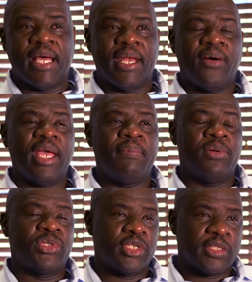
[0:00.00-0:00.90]
They are now
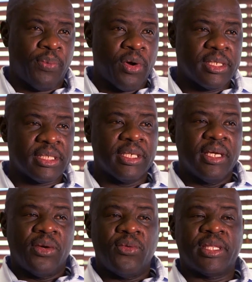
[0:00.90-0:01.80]
able to respond
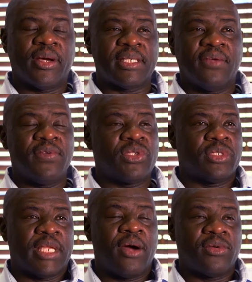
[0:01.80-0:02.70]
without having
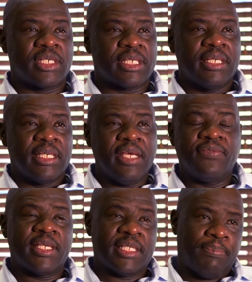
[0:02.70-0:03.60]
to doubt
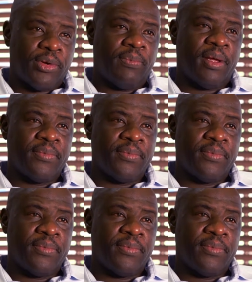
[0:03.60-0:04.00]
if there's a problem